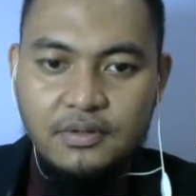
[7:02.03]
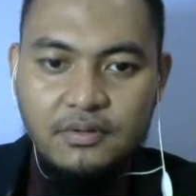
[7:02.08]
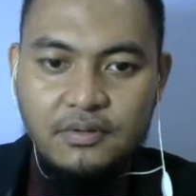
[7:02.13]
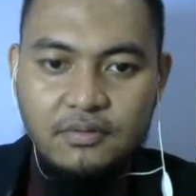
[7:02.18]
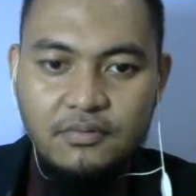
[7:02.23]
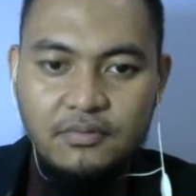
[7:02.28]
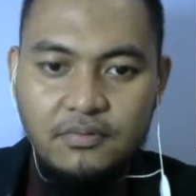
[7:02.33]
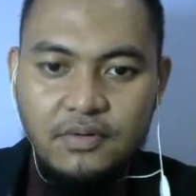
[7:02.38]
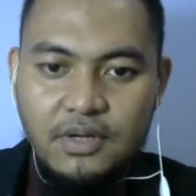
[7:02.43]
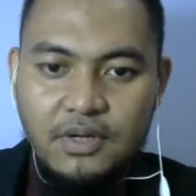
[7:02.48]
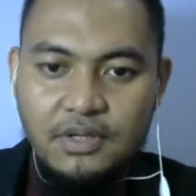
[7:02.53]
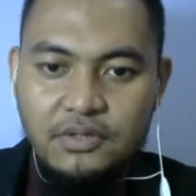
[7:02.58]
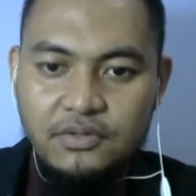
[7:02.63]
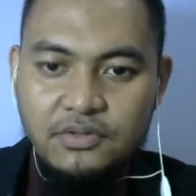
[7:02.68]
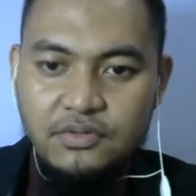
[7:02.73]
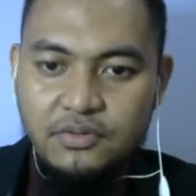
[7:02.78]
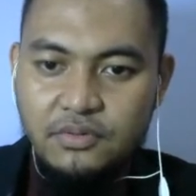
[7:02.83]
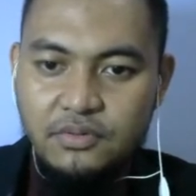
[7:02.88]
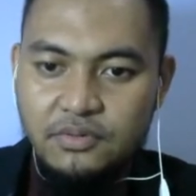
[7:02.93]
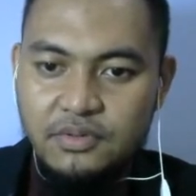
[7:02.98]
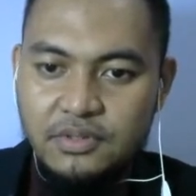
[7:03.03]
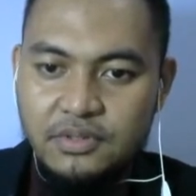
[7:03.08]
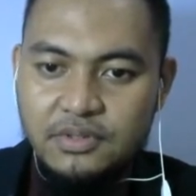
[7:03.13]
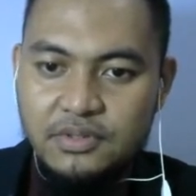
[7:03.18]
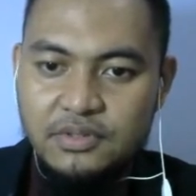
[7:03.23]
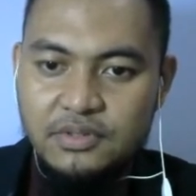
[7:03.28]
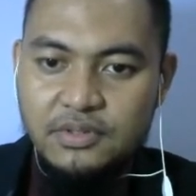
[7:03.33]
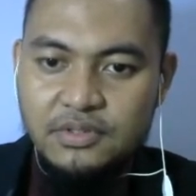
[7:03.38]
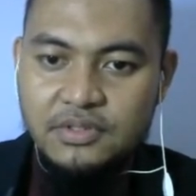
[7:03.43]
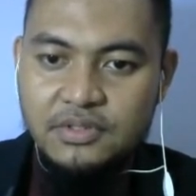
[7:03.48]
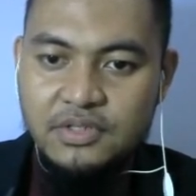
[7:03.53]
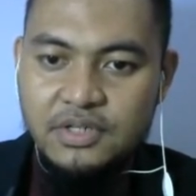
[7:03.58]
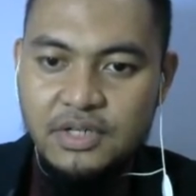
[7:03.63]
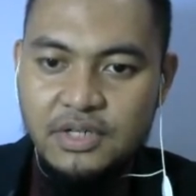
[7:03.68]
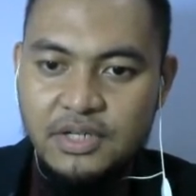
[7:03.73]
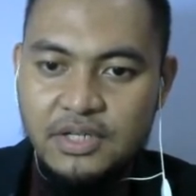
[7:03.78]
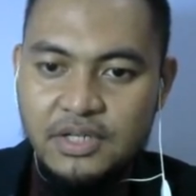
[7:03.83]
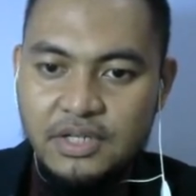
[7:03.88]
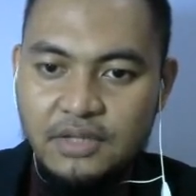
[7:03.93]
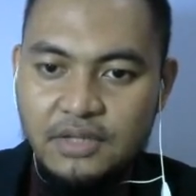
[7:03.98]
1, 2,
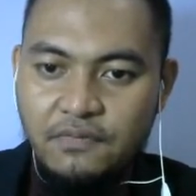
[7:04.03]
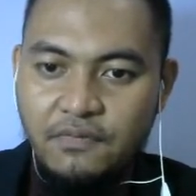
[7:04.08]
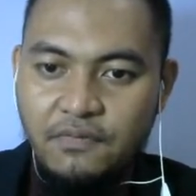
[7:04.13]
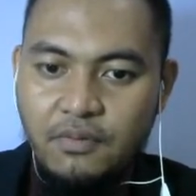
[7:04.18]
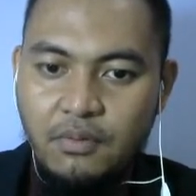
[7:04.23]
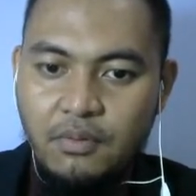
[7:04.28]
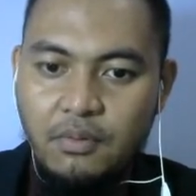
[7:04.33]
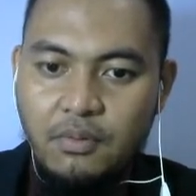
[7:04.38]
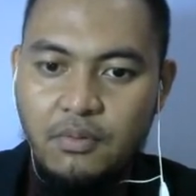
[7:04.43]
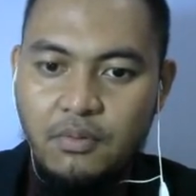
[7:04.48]
3, and 4.